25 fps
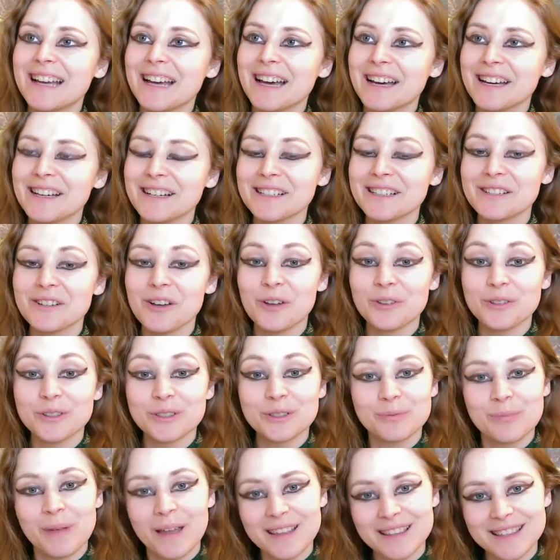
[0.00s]
all this
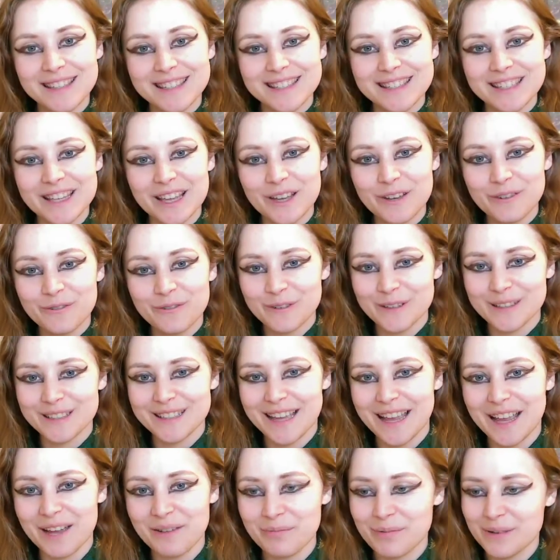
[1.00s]
bad stuff is
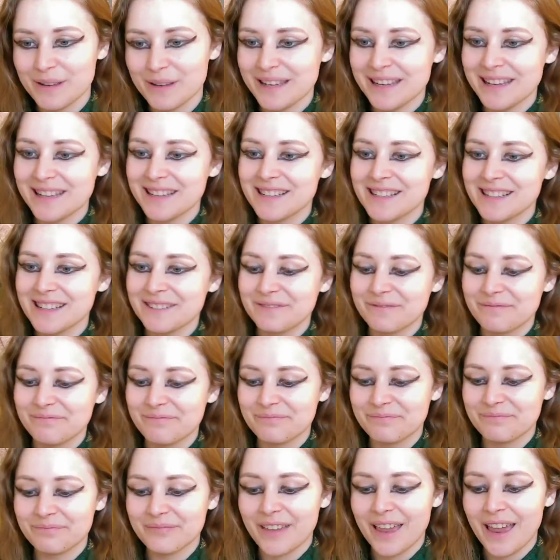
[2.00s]
happening,
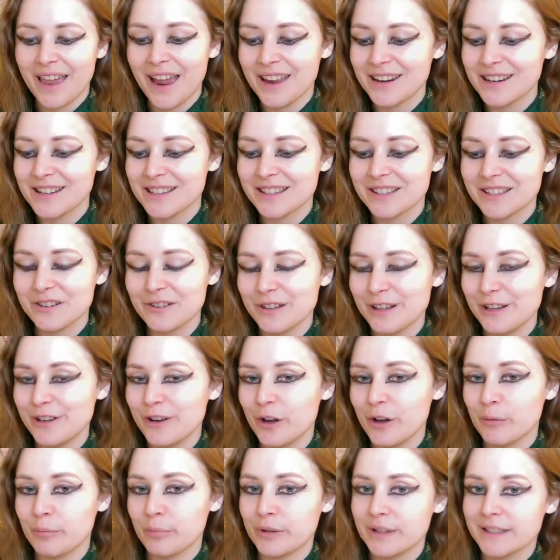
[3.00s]
and it's certainly
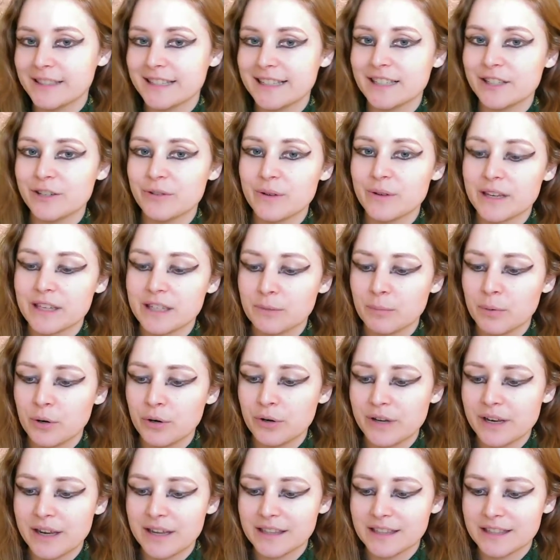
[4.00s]
not pleasant to
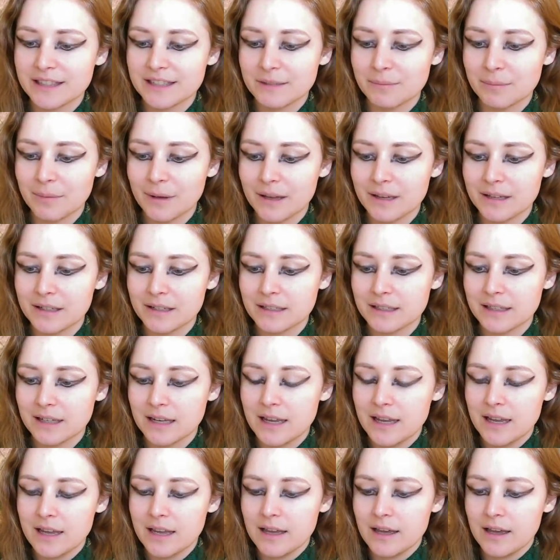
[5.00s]
experience, but
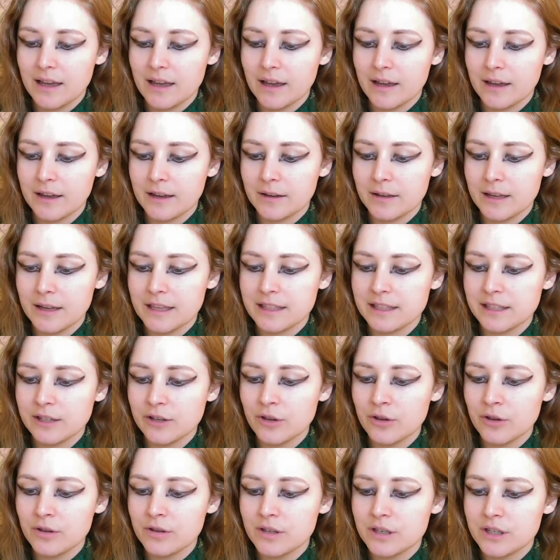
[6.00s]
it's
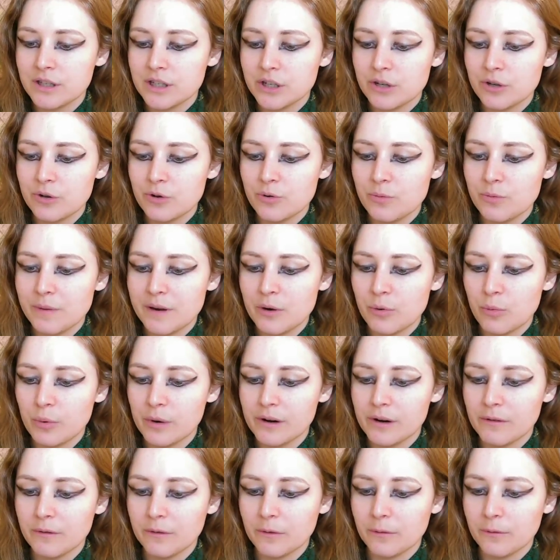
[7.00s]
good to be
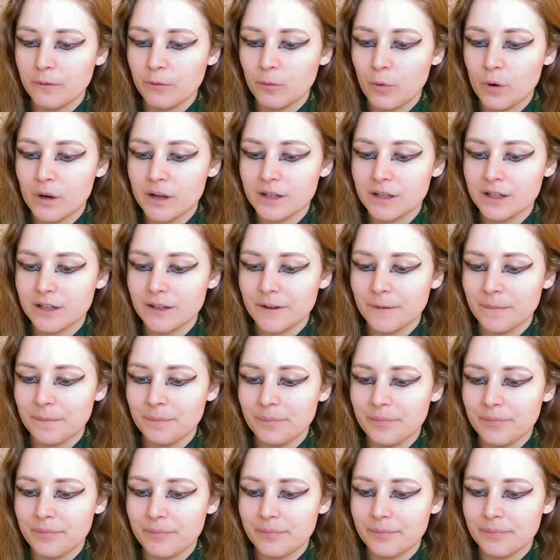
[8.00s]
aware of what
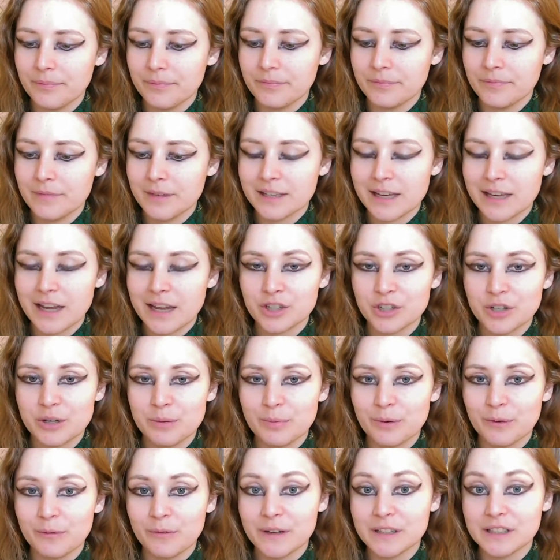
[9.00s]
is actually
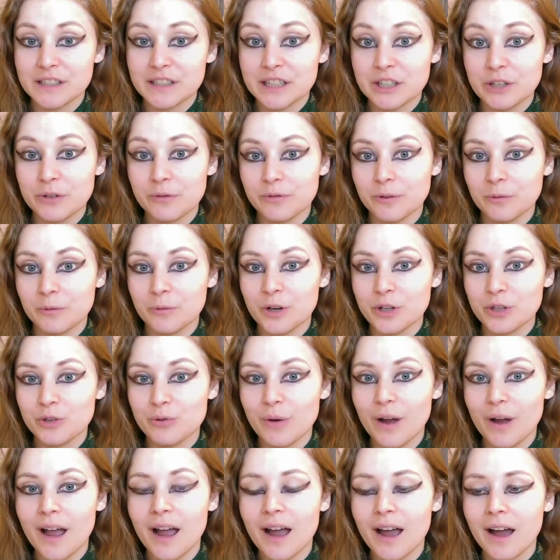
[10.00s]
preventing you from what you
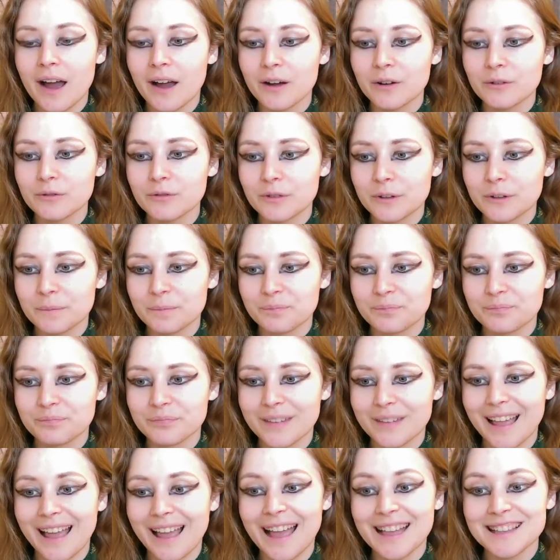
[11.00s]
have.
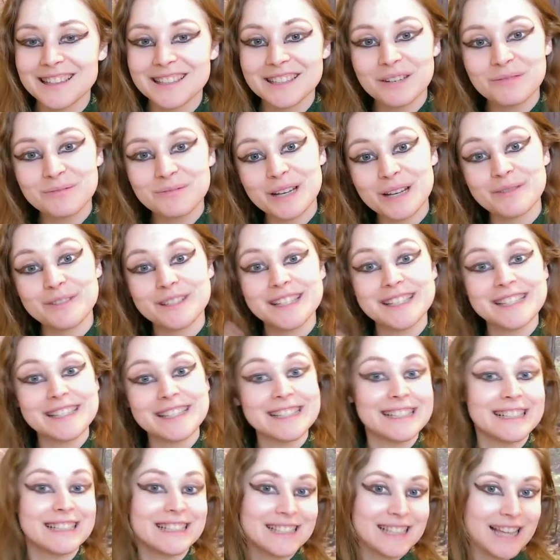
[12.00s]
And sometimes this is
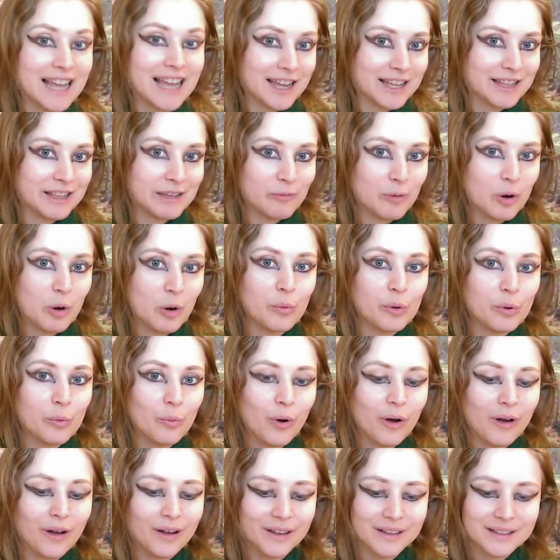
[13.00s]
exactly what we
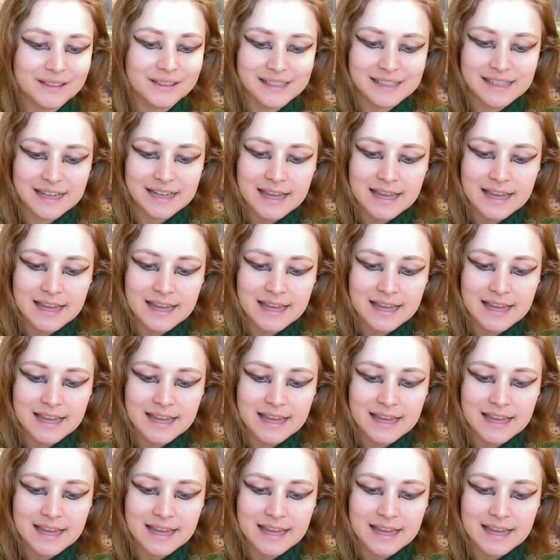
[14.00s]
want.